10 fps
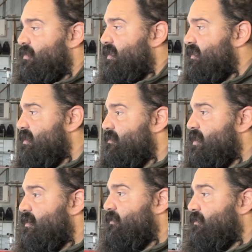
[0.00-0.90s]
and the team
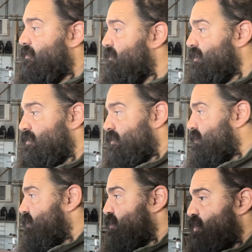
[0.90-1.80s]
there literally
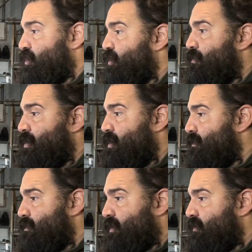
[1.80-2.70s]
just took it all apart
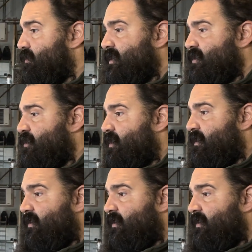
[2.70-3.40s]
and built a race car out of